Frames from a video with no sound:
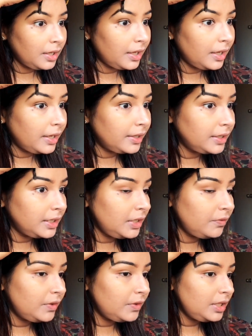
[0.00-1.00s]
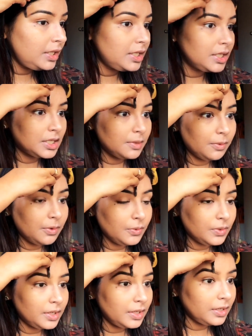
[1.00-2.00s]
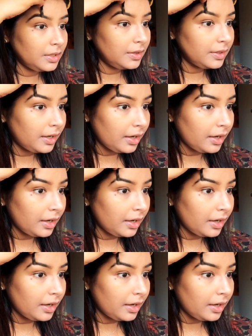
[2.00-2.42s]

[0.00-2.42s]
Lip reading: and evenly distribute it in the